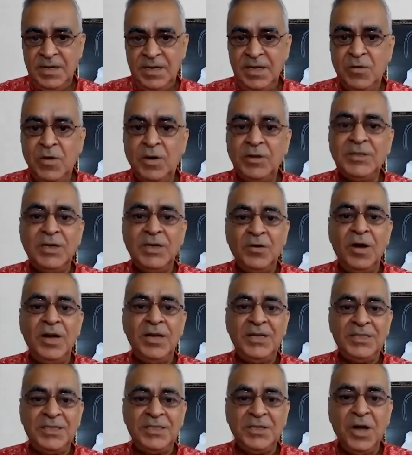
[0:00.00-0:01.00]
he got the
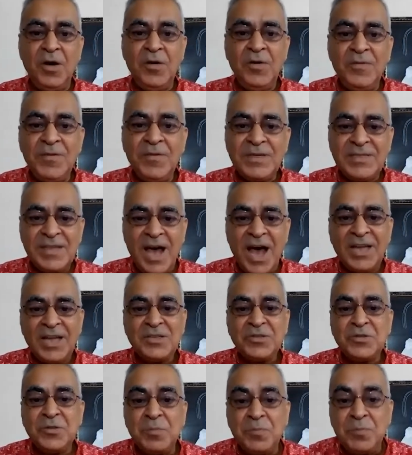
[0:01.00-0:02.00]
knowledge. Now he was
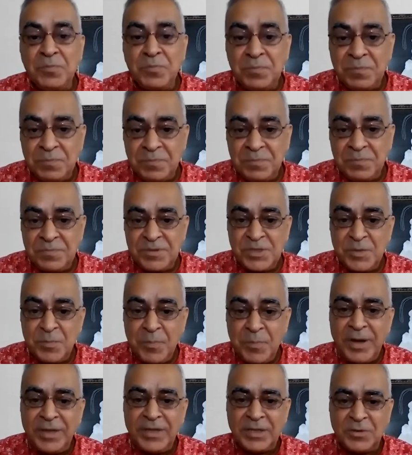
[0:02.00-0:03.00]
asked to
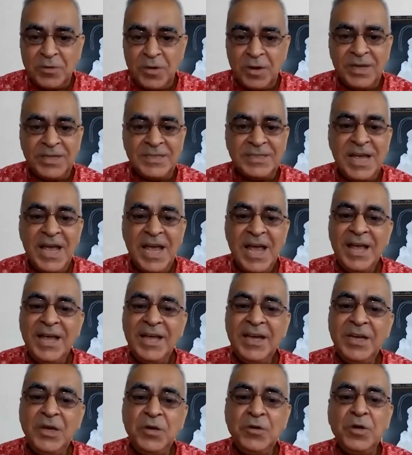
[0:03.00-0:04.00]
spread this knowledge.
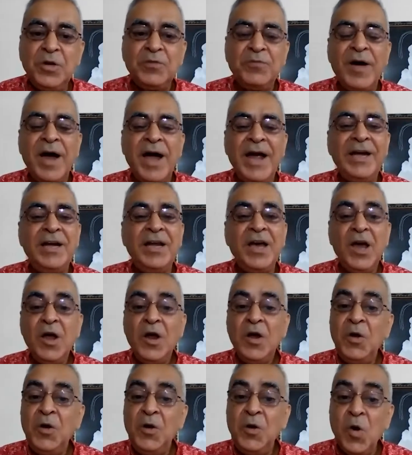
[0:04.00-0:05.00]
He could find
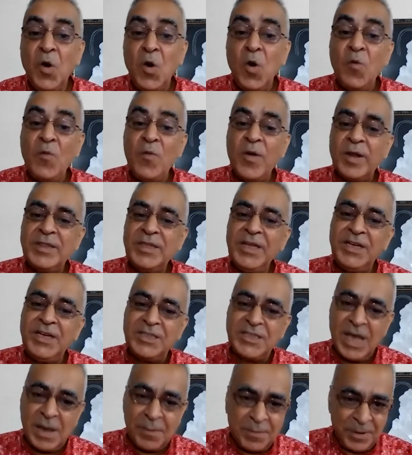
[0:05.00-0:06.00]
no worthy
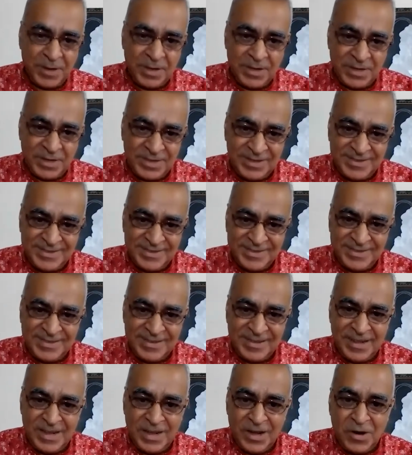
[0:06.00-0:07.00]
disciple
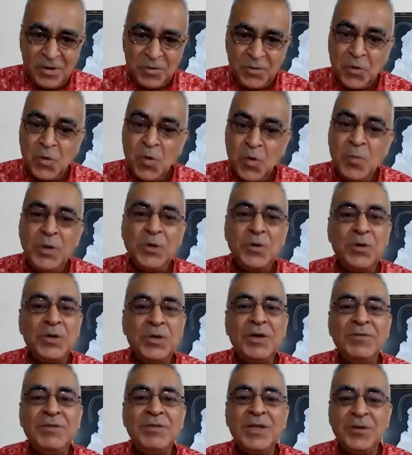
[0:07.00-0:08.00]
whom he
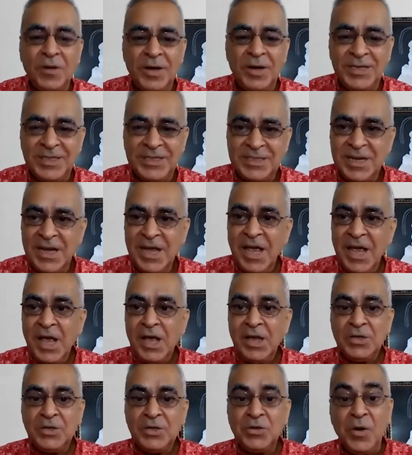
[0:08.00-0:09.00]
could give the knowledge.
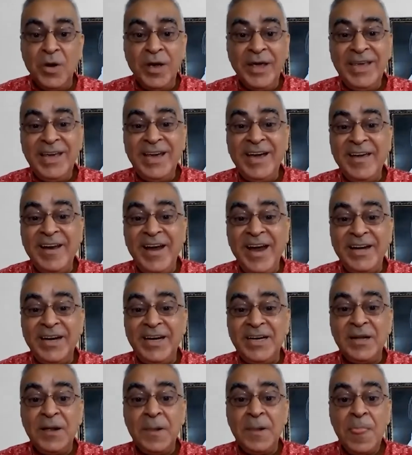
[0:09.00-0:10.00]
So he
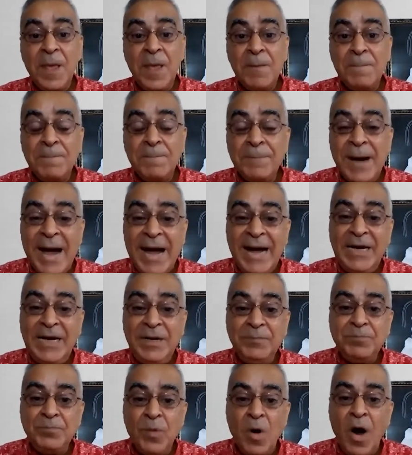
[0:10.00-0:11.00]
created
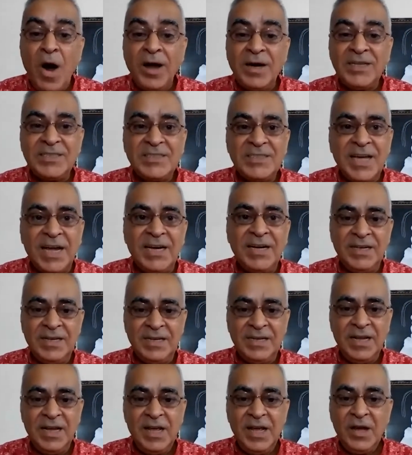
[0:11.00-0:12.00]
mind-born
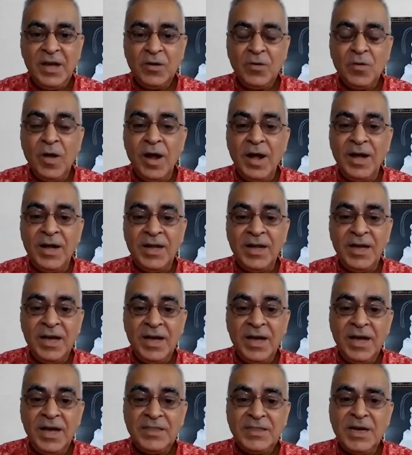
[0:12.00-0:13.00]
son called
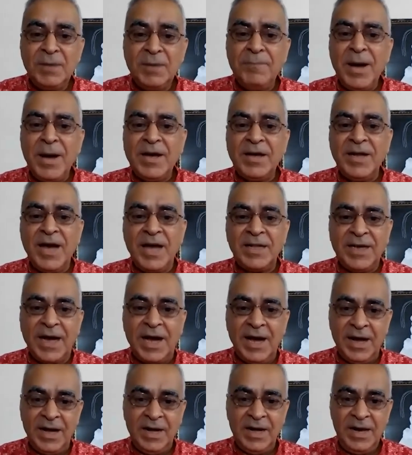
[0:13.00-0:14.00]

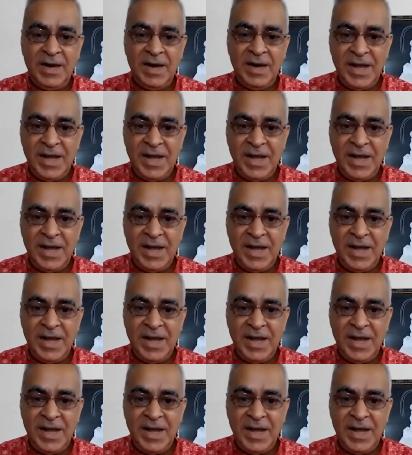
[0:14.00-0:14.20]
Trimbakanatha